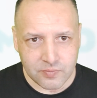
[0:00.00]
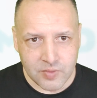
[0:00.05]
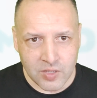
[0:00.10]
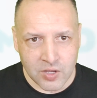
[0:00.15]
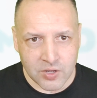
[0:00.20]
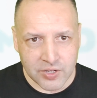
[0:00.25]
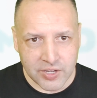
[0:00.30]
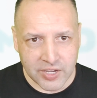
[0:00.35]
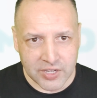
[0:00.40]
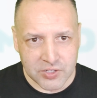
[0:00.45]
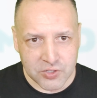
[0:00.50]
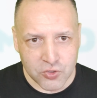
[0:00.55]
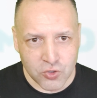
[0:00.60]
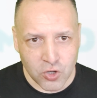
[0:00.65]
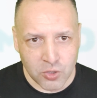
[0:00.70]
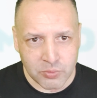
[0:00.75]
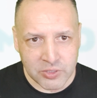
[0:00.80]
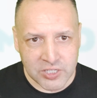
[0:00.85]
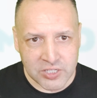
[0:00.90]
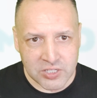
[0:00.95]
Okay,
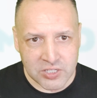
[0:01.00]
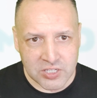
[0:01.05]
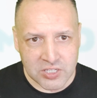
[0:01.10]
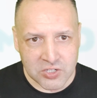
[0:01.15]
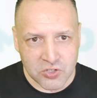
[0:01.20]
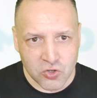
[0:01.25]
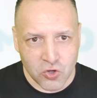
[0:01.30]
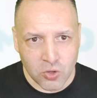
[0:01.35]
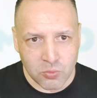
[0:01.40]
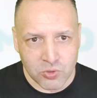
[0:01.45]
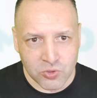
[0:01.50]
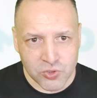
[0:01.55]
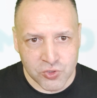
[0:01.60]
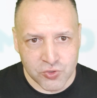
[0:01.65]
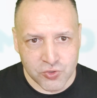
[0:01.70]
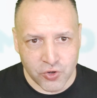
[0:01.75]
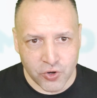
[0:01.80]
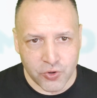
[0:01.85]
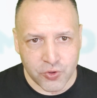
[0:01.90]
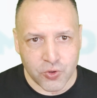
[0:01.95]
normally in normal
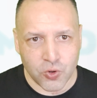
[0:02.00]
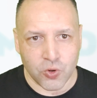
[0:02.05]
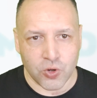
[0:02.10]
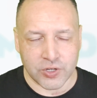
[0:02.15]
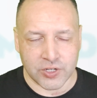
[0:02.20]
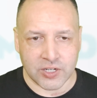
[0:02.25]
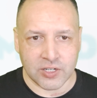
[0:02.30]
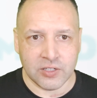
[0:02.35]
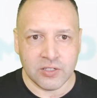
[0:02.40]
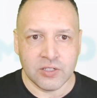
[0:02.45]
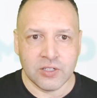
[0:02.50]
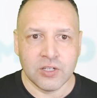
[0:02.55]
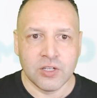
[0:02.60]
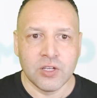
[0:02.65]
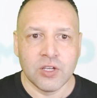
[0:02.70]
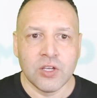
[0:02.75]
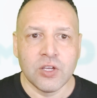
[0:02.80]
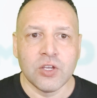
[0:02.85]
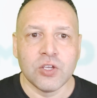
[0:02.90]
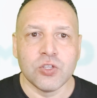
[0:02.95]
stroke order,
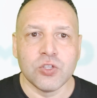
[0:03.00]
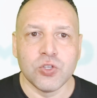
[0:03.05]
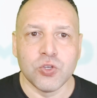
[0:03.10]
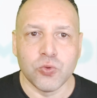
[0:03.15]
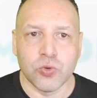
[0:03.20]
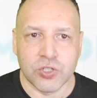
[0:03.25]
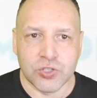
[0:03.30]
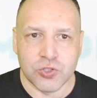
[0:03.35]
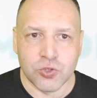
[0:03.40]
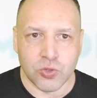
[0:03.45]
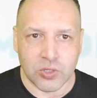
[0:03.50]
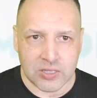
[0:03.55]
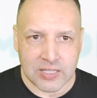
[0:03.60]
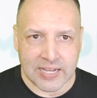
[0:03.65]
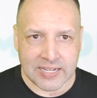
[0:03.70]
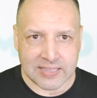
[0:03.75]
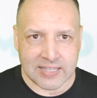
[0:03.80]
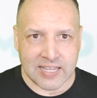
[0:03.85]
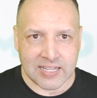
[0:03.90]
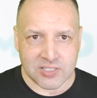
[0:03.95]
you would do it
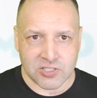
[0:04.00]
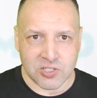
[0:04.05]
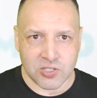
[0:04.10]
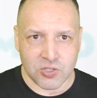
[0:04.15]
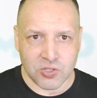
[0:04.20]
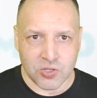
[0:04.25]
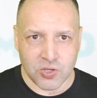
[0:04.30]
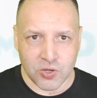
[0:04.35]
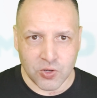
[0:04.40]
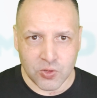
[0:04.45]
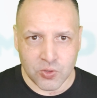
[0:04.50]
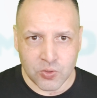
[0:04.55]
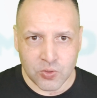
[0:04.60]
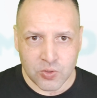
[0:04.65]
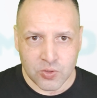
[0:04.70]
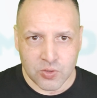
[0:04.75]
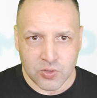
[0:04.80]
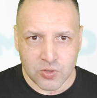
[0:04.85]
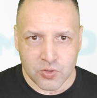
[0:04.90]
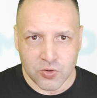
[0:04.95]
like that. So you go
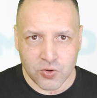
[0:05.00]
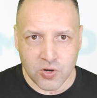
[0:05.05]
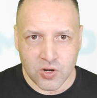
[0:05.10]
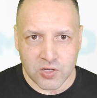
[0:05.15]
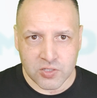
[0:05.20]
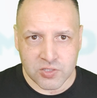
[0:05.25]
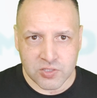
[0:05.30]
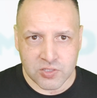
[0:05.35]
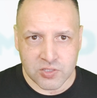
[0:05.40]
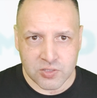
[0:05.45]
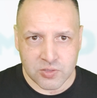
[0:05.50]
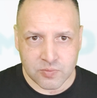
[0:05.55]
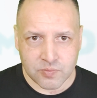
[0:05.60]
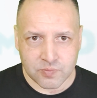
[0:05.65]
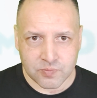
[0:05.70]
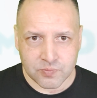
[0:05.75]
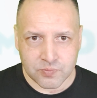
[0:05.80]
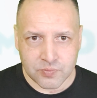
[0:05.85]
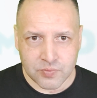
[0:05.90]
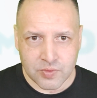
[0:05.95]
cross,
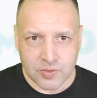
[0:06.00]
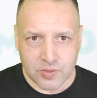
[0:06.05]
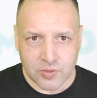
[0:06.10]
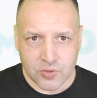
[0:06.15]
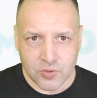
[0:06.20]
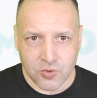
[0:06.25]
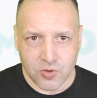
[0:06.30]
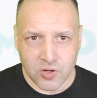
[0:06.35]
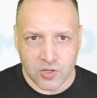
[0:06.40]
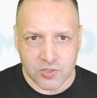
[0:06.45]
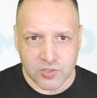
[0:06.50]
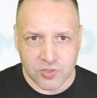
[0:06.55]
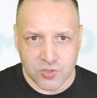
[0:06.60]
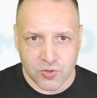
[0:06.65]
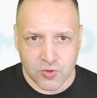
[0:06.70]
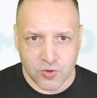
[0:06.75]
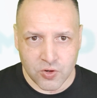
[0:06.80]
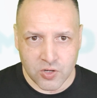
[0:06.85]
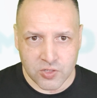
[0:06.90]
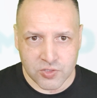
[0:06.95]
cross,
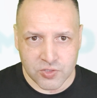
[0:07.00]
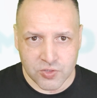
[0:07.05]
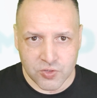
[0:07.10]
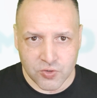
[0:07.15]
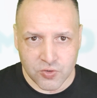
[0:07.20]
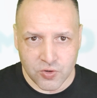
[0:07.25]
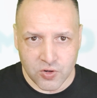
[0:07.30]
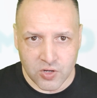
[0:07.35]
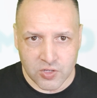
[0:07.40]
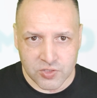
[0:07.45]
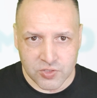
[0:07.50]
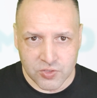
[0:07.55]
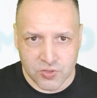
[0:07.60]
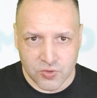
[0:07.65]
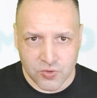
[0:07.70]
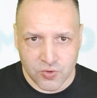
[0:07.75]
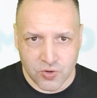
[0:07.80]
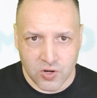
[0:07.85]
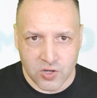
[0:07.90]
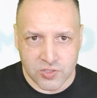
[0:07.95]
cross, cross,
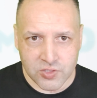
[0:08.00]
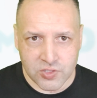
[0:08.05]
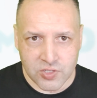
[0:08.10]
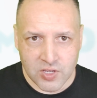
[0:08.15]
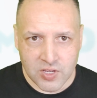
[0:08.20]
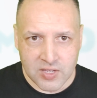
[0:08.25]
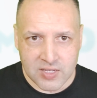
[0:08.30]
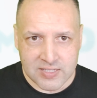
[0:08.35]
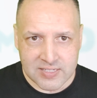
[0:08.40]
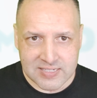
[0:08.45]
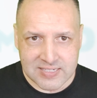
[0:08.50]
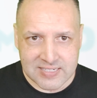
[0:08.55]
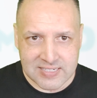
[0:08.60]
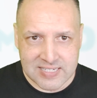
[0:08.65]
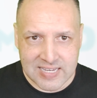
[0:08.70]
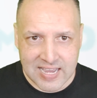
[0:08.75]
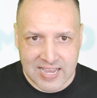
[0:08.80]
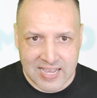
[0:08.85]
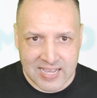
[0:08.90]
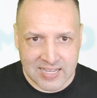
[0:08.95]
cross,
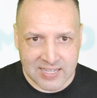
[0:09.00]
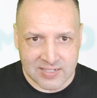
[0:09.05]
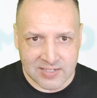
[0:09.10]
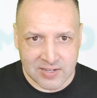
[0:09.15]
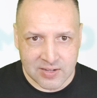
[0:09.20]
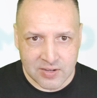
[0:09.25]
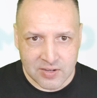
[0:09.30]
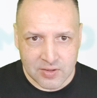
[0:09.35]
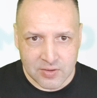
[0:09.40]
down,